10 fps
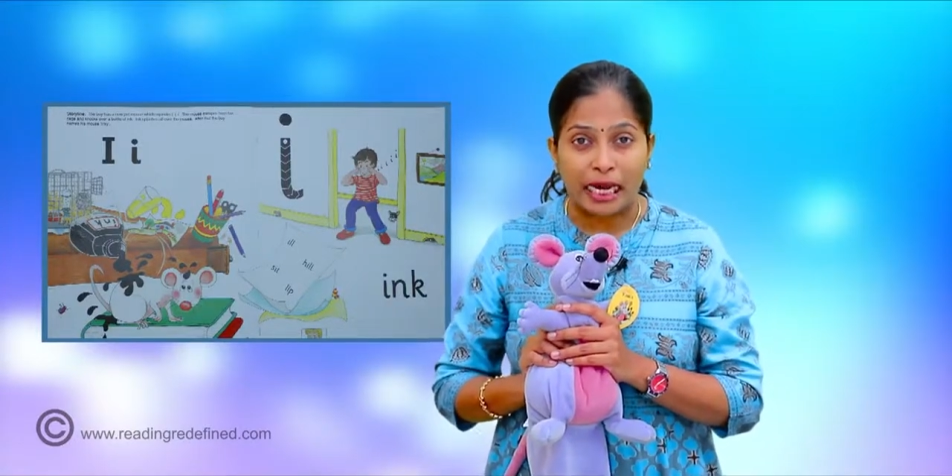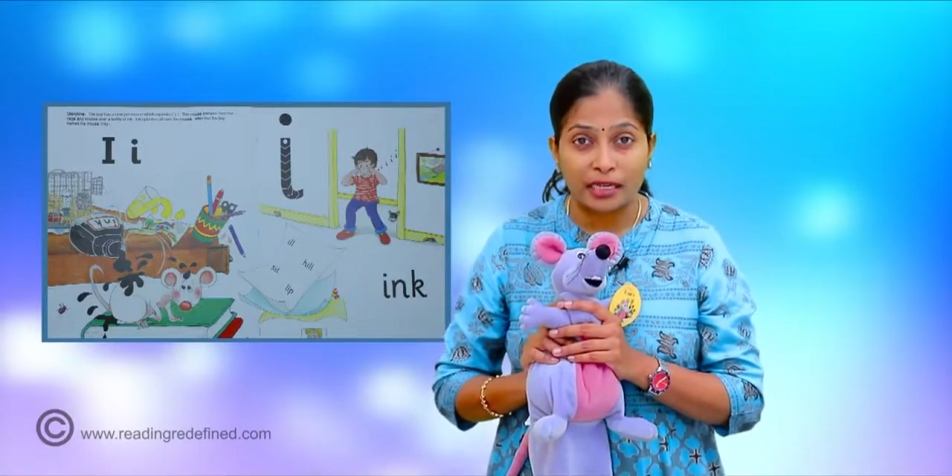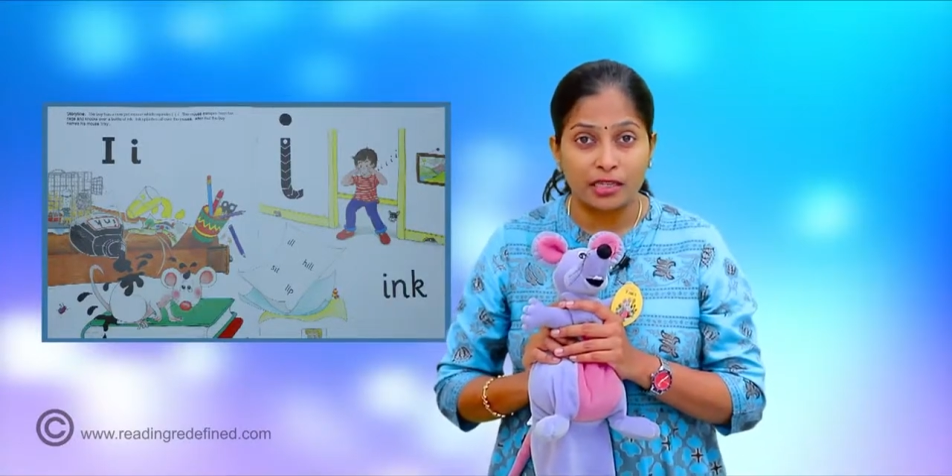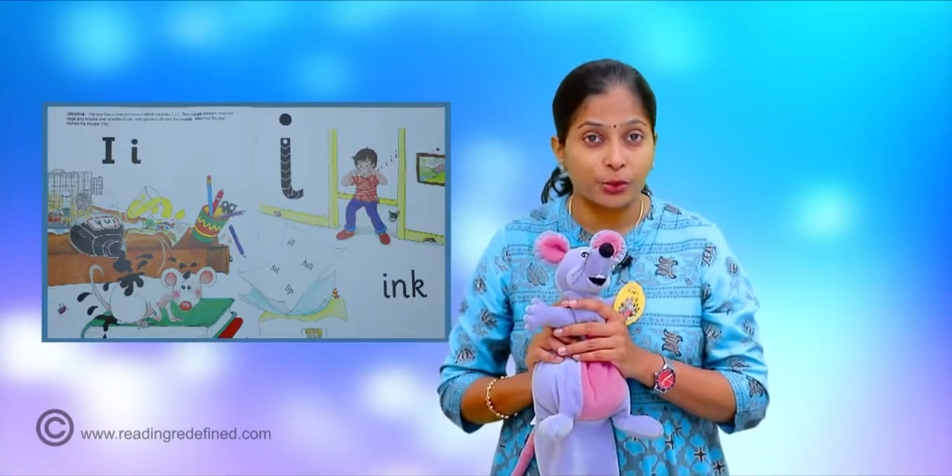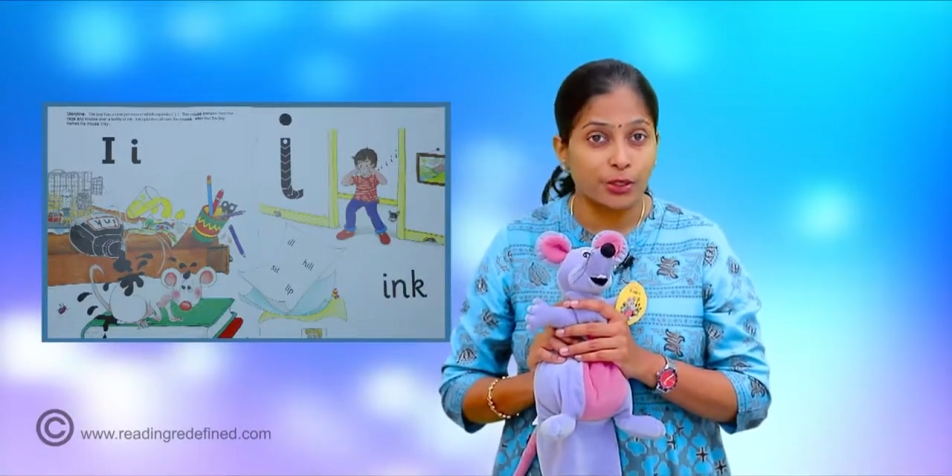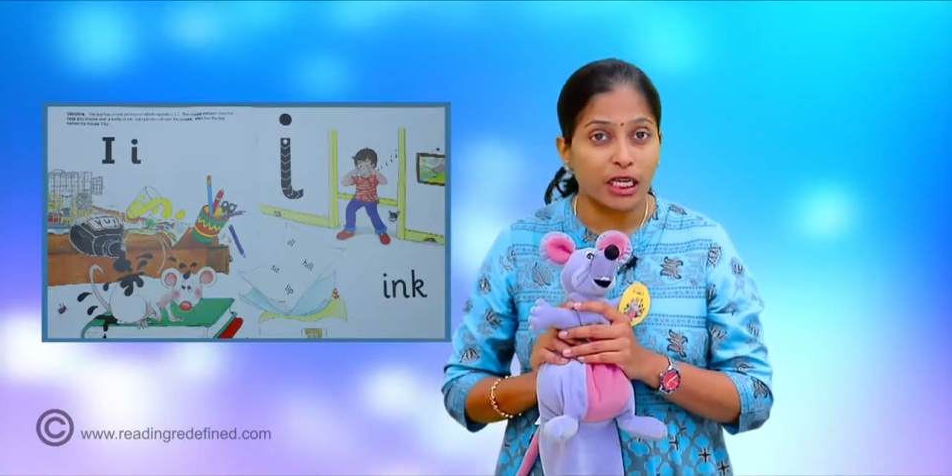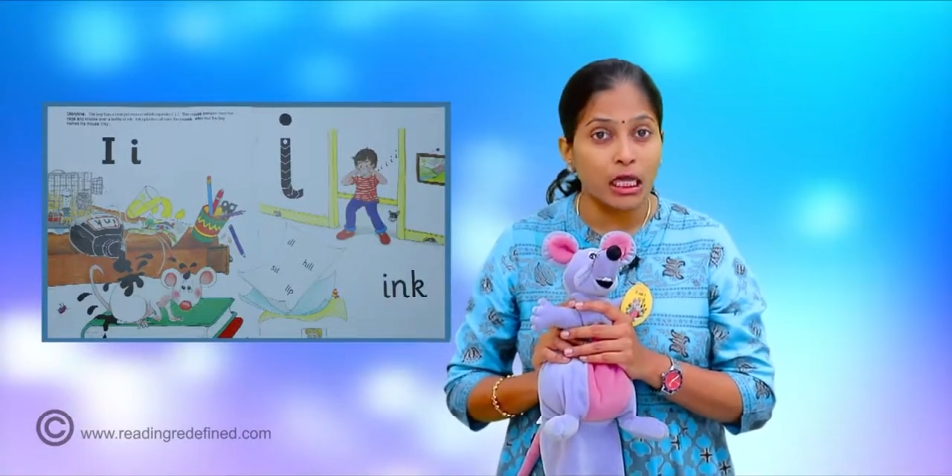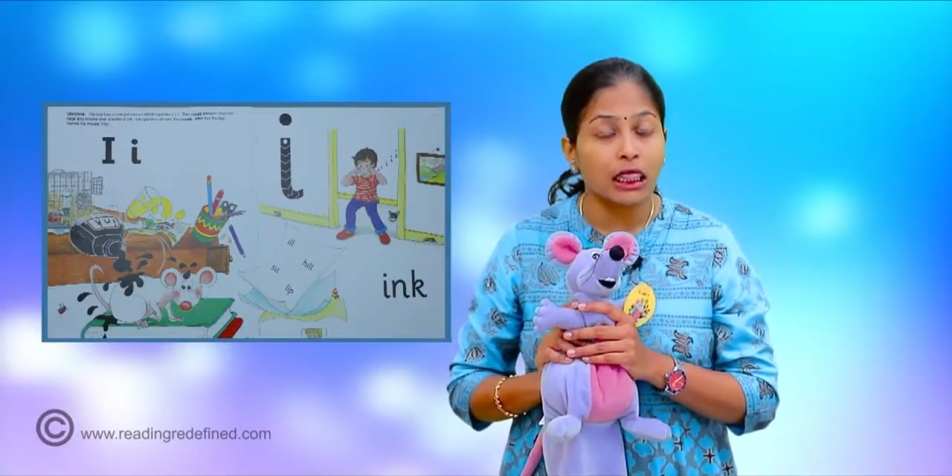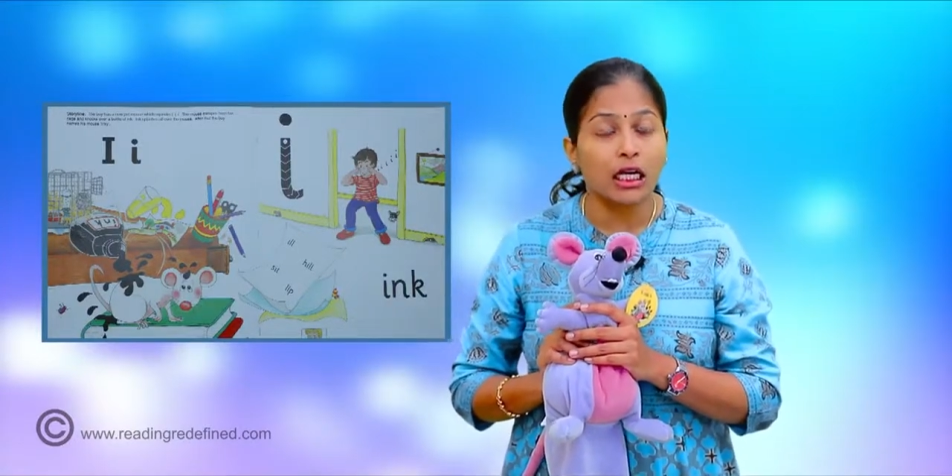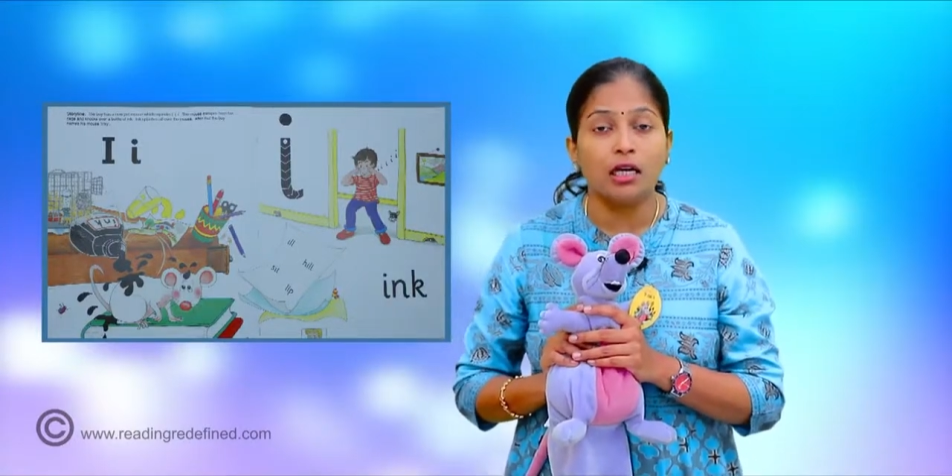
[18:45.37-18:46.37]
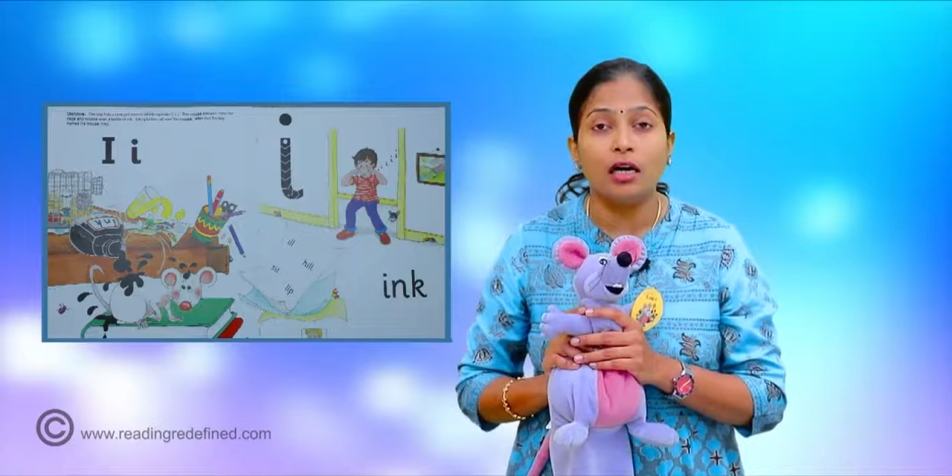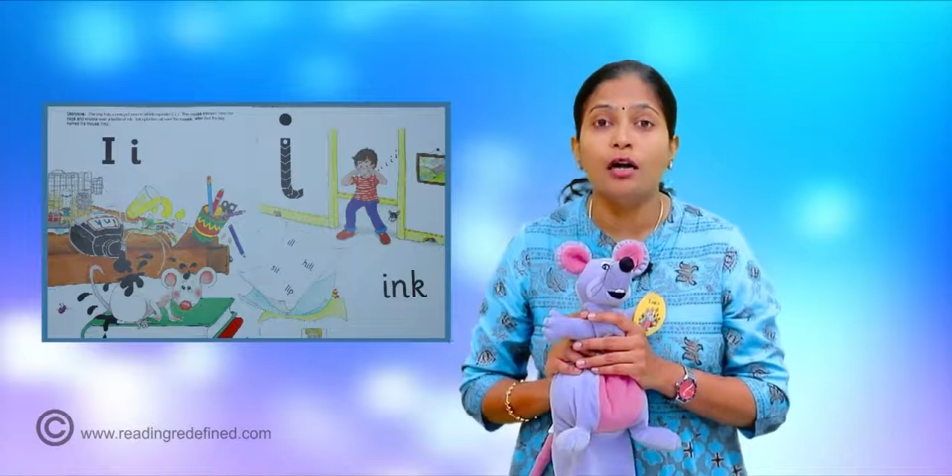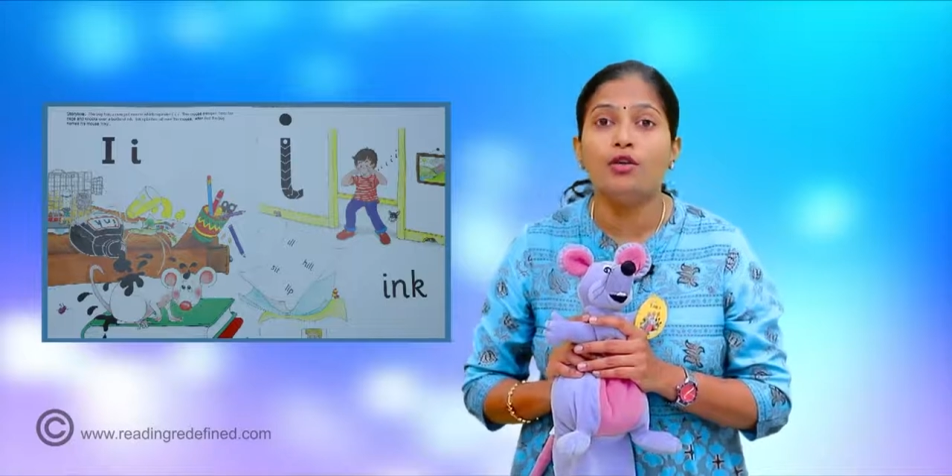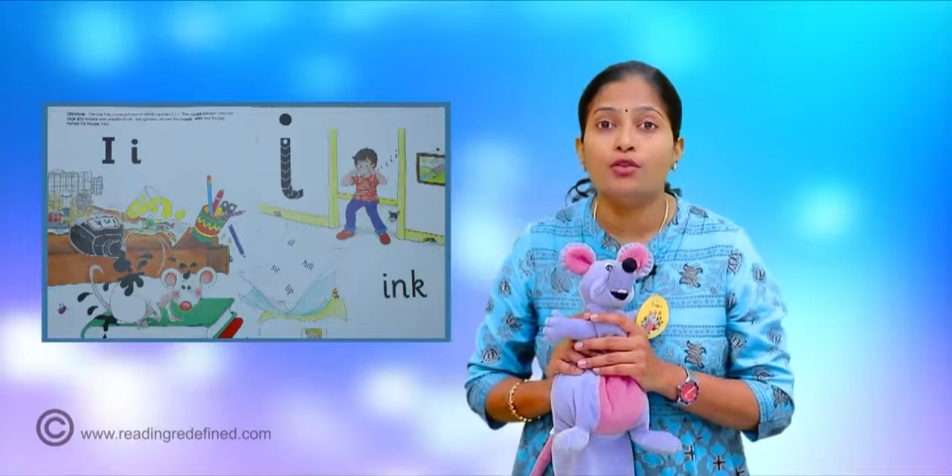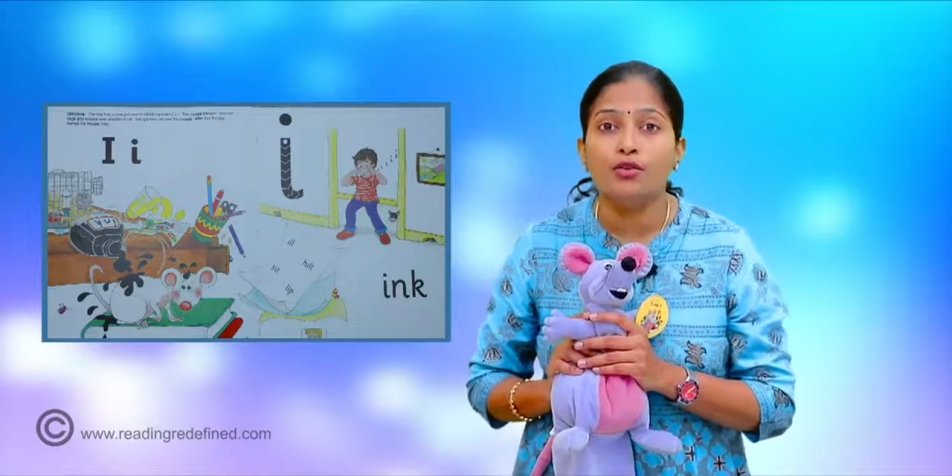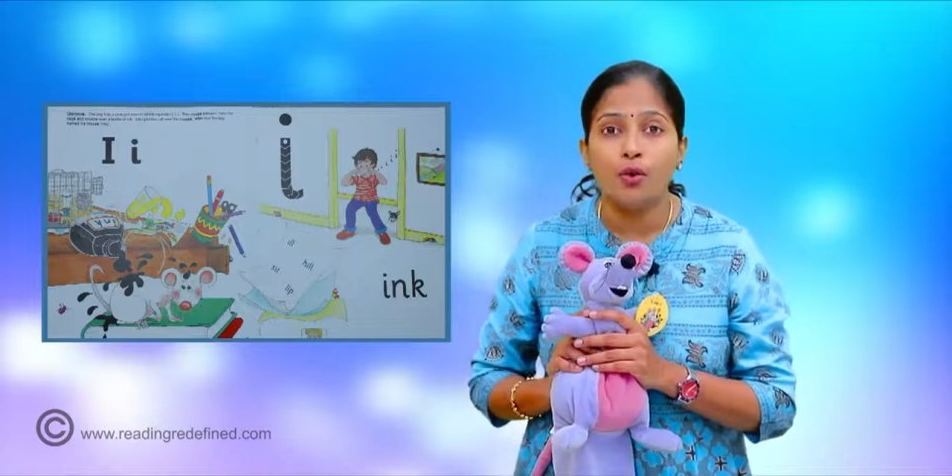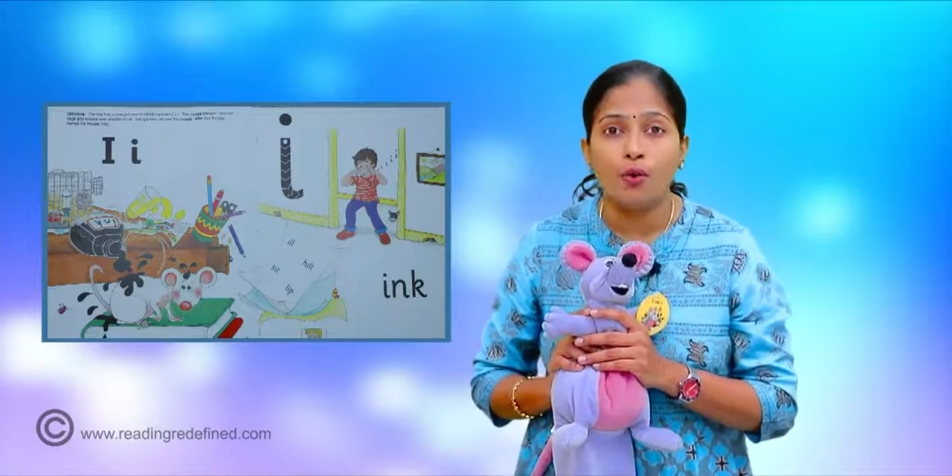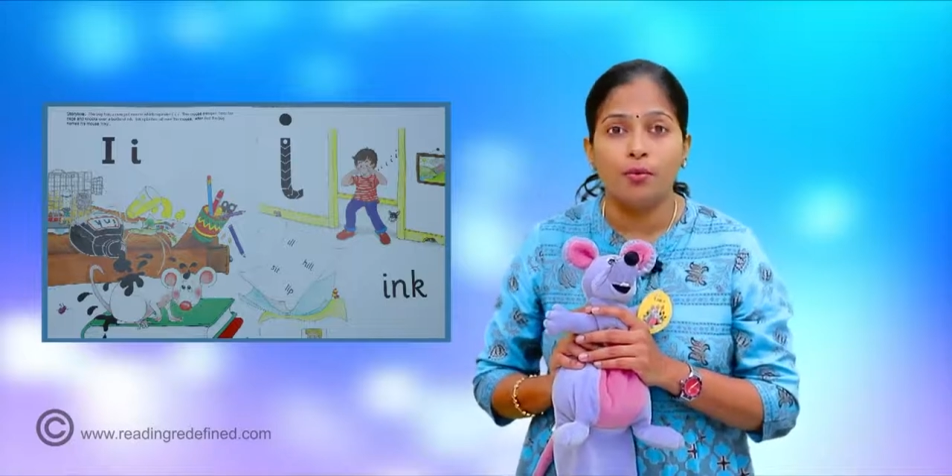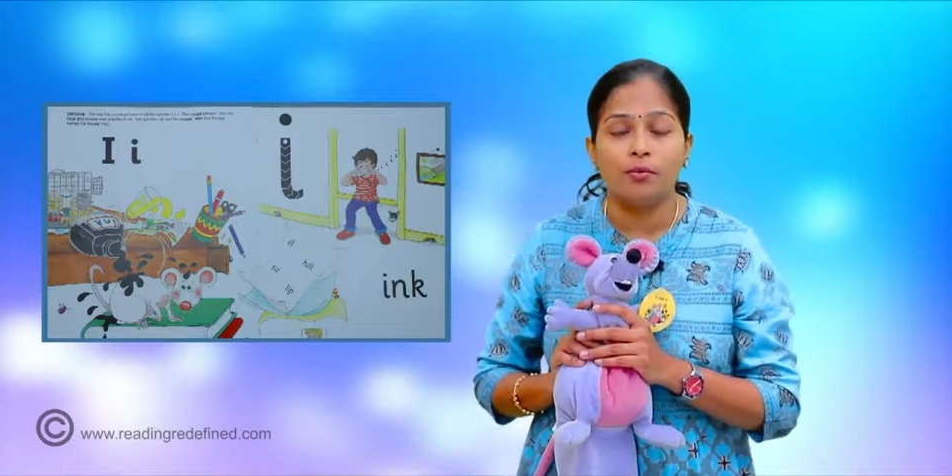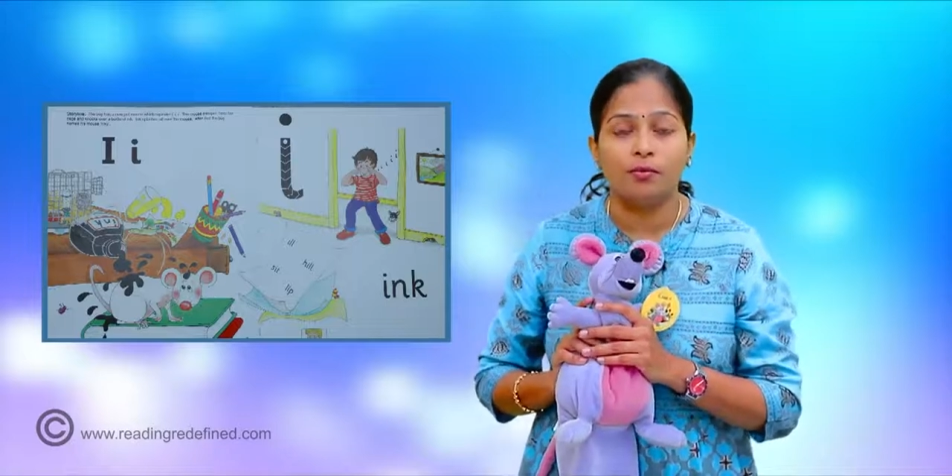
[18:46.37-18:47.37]
entering the
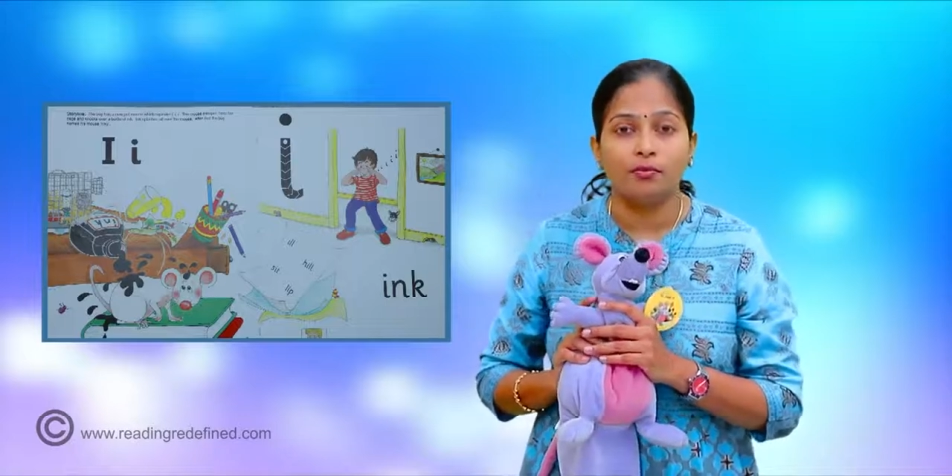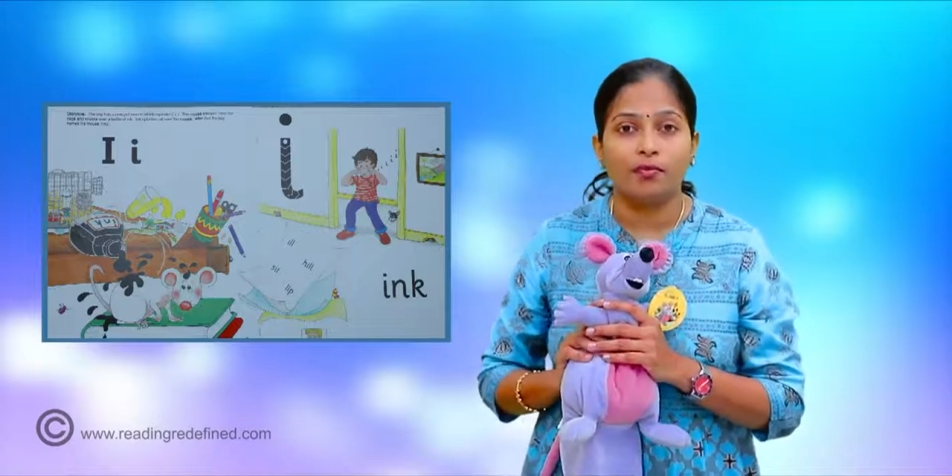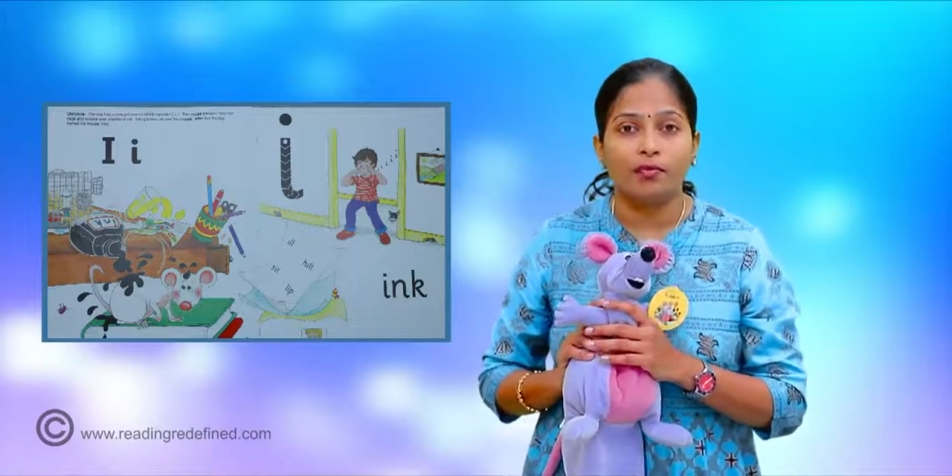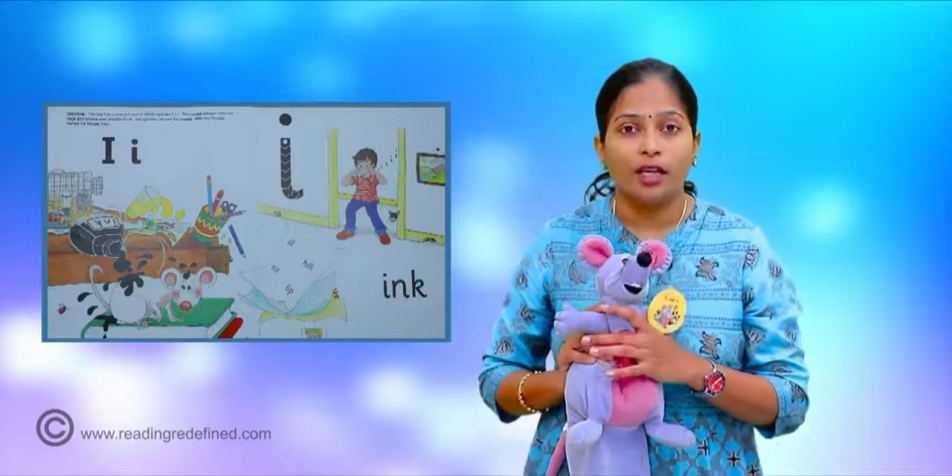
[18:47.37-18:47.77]
room.